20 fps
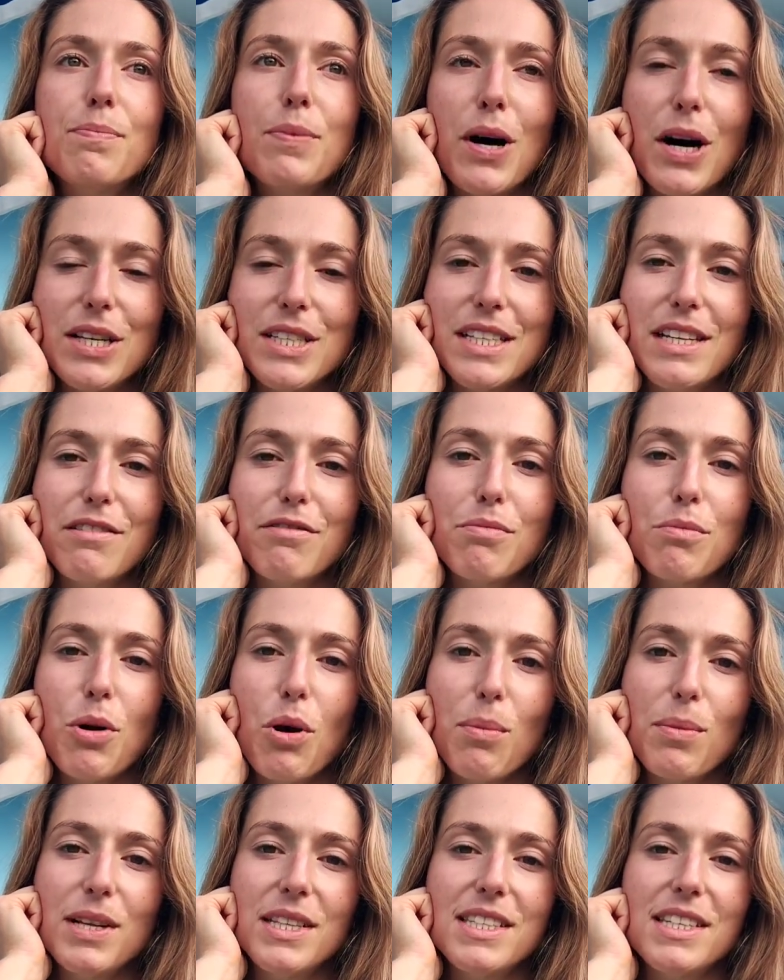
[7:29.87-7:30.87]
positive
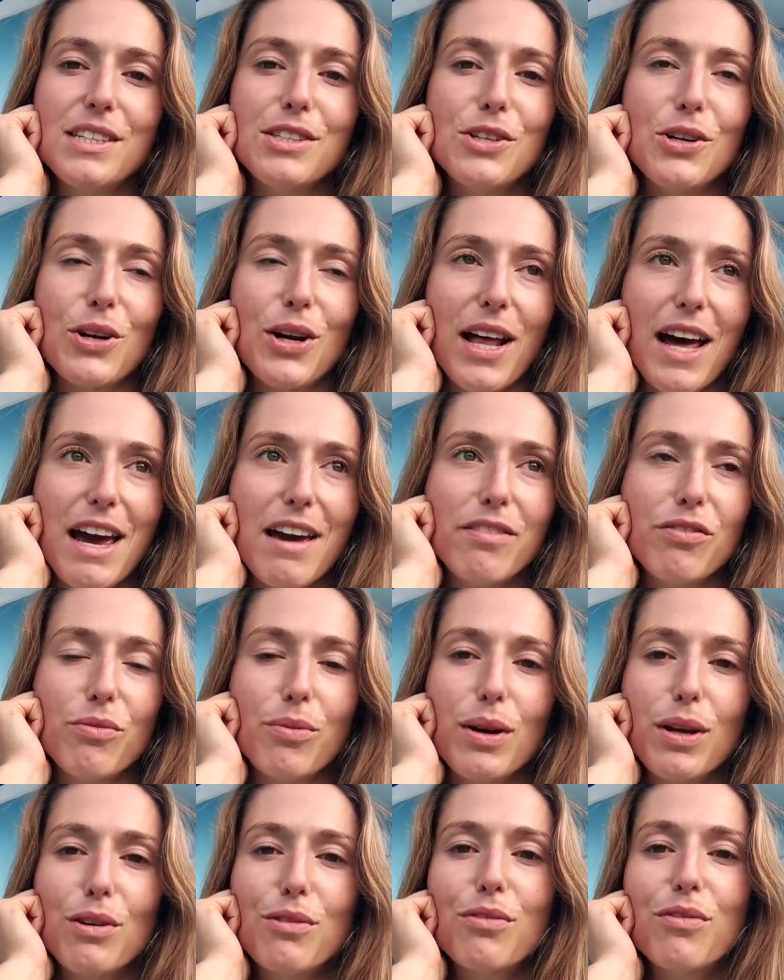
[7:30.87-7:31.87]
moment in your
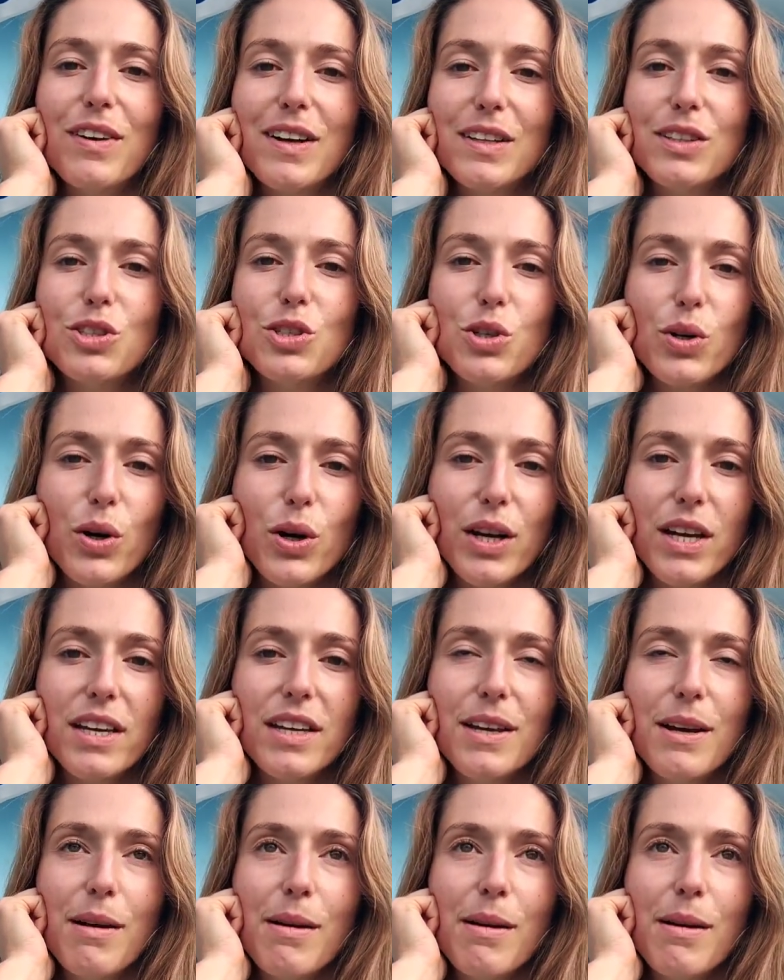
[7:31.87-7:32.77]
life where you felt joy.